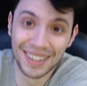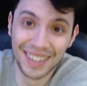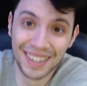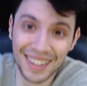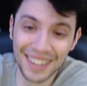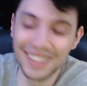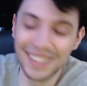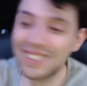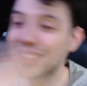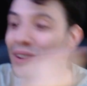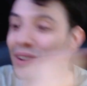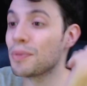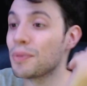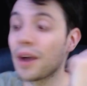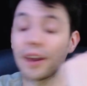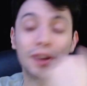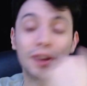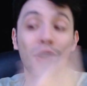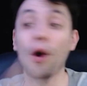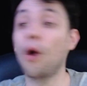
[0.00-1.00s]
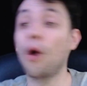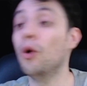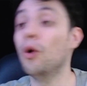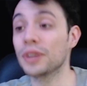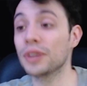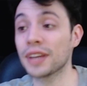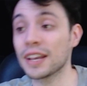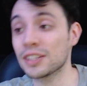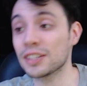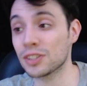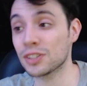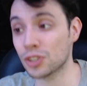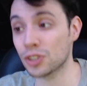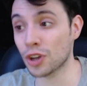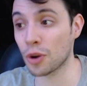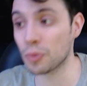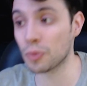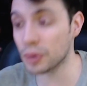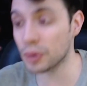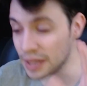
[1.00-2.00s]
So I'm not going to hold it against the
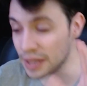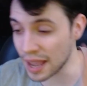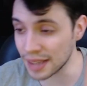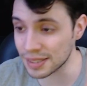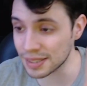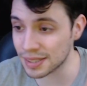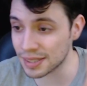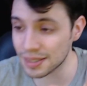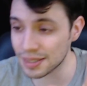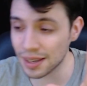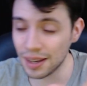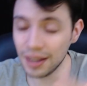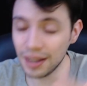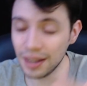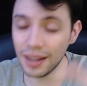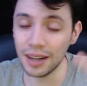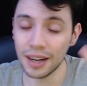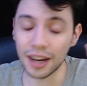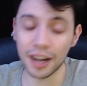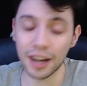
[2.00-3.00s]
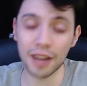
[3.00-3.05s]
show. But yes, I am